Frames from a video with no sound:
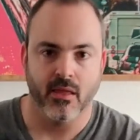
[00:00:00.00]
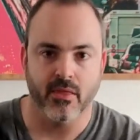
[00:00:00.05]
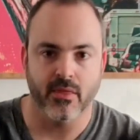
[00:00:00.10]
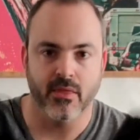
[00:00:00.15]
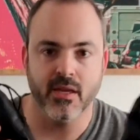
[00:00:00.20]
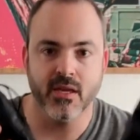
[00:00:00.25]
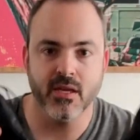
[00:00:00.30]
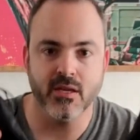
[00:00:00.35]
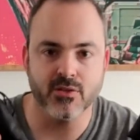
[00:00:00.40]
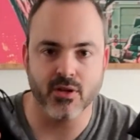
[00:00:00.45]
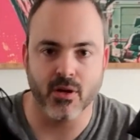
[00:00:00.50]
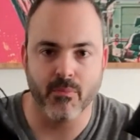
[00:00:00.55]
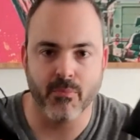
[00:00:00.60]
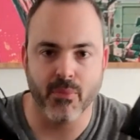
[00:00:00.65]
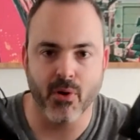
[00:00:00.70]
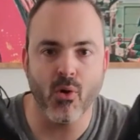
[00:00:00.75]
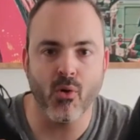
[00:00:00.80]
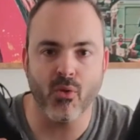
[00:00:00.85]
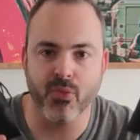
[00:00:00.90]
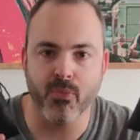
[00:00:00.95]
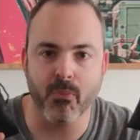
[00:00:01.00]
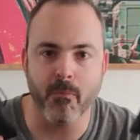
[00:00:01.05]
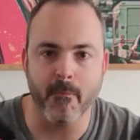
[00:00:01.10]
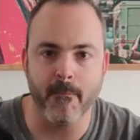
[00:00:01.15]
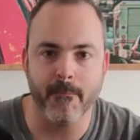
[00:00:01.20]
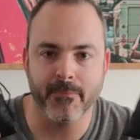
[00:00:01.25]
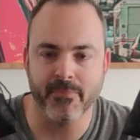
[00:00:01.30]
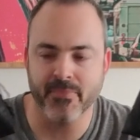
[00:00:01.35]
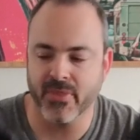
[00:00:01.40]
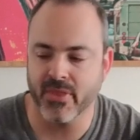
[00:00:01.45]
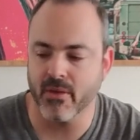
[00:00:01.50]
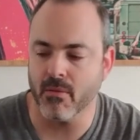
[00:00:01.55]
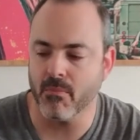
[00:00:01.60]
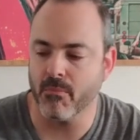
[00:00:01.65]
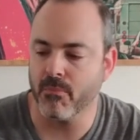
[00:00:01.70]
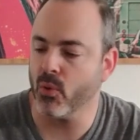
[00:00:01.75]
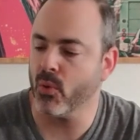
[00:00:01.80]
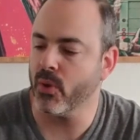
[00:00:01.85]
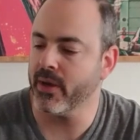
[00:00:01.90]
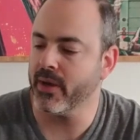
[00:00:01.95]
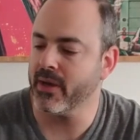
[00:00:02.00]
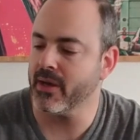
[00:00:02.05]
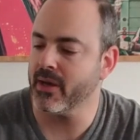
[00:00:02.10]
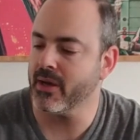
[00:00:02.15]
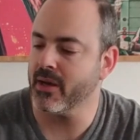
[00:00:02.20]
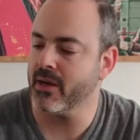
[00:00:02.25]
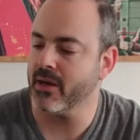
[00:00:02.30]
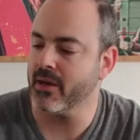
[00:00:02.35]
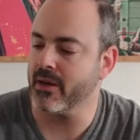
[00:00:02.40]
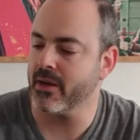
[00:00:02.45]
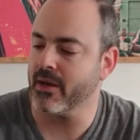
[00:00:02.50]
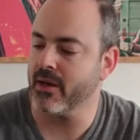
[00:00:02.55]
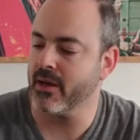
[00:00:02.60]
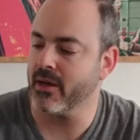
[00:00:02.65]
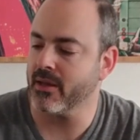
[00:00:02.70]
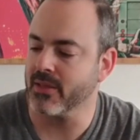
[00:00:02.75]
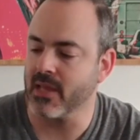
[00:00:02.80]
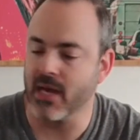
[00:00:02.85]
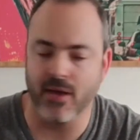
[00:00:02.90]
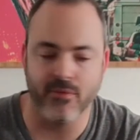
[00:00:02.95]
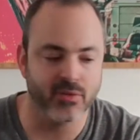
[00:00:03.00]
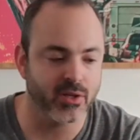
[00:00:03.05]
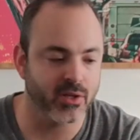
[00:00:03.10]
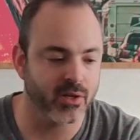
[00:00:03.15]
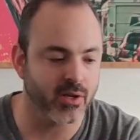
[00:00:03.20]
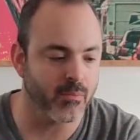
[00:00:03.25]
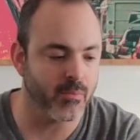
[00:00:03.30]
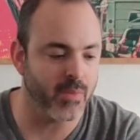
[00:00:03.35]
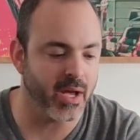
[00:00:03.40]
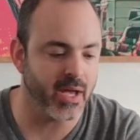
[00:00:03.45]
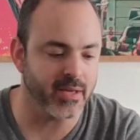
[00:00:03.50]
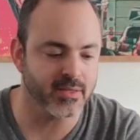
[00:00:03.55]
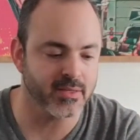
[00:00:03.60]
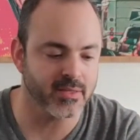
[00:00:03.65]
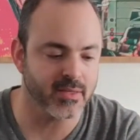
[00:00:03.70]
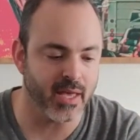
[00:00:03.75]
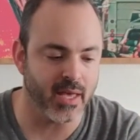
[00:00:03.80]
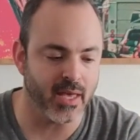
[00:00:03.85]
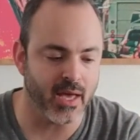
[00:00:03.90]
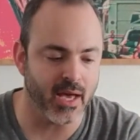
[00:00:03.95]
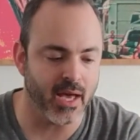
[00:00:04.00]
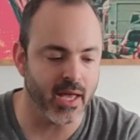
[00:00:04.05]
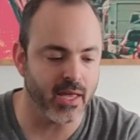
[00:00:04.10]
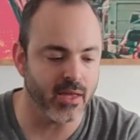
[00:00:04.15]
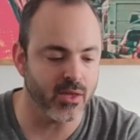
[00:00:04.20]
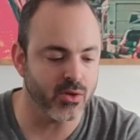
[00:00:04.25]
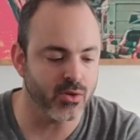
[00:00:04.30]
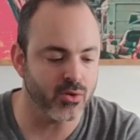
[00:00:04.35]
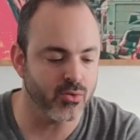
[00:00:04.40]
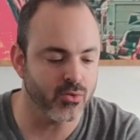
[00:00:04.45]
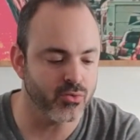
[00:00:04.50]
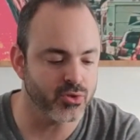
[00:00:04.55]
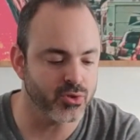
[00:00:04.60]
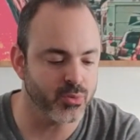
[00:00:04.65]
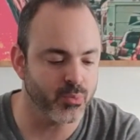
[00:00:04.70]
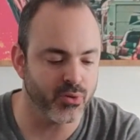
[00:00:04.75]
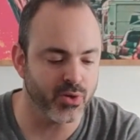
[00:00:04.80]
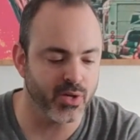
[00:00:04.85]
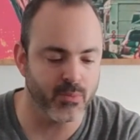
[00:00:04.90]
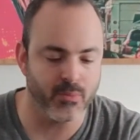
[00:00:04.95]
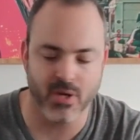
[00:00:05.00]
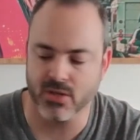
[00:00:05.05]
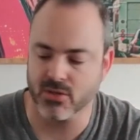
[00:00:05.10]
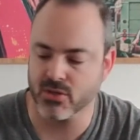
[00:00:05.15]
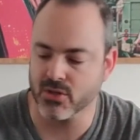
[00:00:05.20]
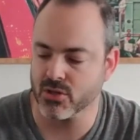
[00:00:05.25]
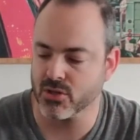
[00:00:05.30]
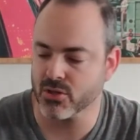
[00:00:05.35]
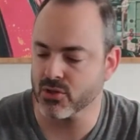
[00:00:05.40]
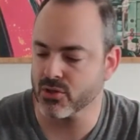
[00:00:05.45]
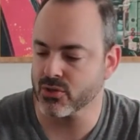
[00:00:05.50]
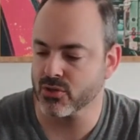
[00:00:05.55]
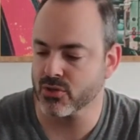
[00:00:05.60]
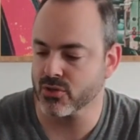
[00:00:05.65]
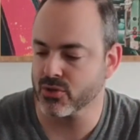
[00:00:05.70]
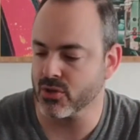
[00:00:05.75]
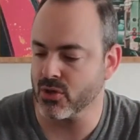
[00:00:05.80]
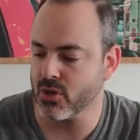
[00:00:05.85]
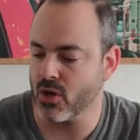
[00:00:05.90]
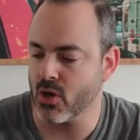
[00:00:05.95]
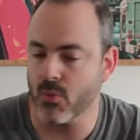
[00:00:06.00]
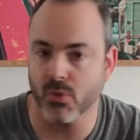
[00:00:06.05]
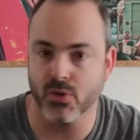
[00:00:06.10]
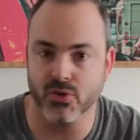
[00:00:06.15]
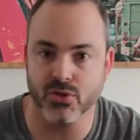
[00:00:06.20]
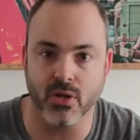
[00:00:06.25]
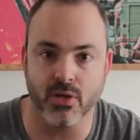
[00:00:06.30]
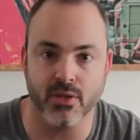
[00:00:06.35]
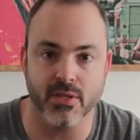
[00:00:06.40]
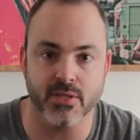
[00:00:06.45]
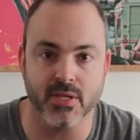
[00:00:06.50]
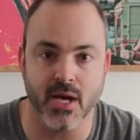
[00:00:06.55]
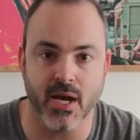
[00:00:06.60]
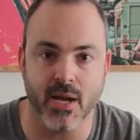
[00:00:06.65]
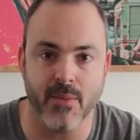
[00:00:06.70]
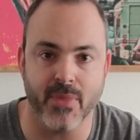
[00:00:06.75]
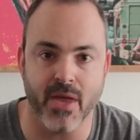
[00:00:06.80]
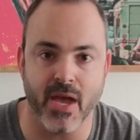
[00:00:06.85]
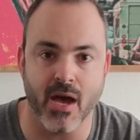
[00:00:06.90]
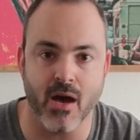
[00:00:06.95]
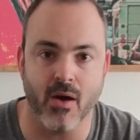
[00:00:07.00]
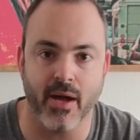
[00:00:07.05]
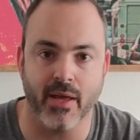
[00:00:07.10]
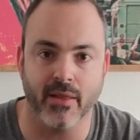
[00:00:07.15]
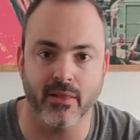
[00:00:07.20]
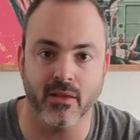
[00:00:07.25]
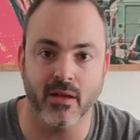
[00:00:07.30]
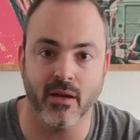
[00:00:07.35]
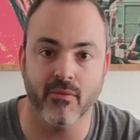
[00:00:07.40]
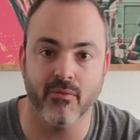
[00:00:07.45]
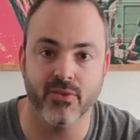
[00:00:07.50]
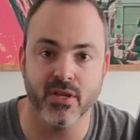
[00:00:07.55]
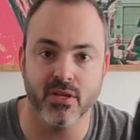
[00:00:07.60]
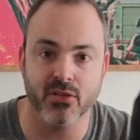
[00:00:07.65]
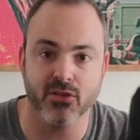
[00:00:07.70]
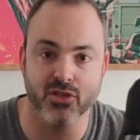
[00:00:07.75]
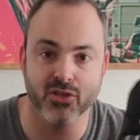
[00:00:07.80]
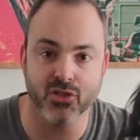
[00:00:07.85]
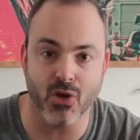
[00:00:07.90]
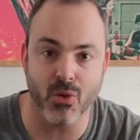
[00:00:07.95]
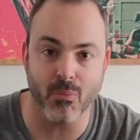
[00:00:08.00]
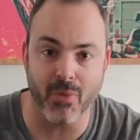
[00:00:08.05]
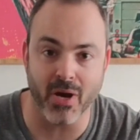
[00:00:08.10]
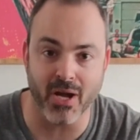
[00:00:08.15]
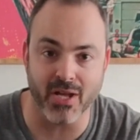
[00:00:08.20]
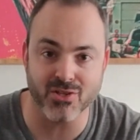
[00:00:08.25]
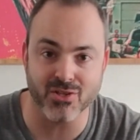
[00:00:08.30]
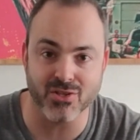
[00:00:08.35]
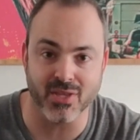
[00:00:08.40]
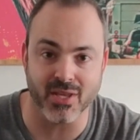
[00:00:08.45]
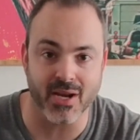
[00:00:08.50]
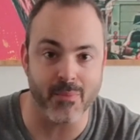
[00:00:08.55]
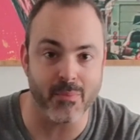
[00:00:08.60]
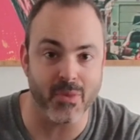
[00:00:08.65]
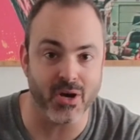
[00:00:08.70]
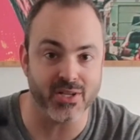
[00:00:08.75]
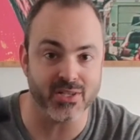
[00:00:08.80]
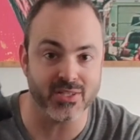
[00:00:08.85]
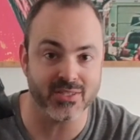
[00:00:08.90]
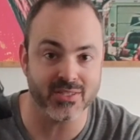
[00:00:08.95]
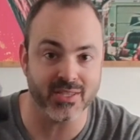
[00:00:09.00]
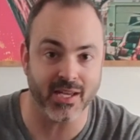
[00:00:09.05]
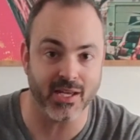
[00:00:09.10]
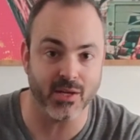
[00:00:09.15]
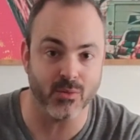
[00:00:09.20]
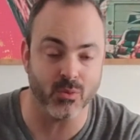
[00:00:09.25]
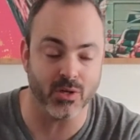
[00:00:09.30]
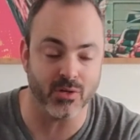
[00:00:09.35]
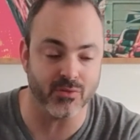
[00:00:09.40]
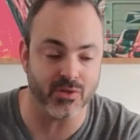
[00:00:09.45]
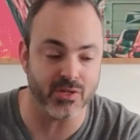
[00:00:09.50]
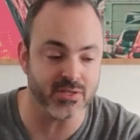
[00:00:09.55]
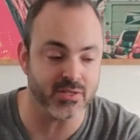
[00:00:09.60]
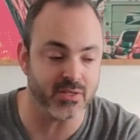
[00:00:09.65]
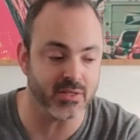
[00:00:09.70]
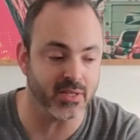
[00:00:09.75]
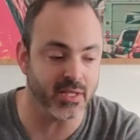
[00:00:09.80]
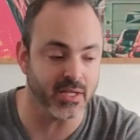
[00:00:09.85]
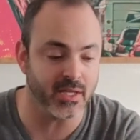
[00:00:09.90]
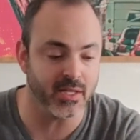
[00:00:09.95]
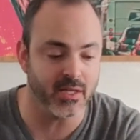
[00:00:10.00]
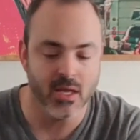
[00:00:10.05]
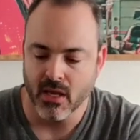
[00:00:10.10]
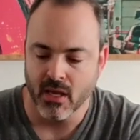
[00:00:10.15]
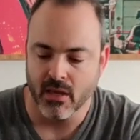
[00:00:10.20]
These are both the Boya lavalier mics that I use pretty much almost all the time now. I loved it so much that I bought a second one recently.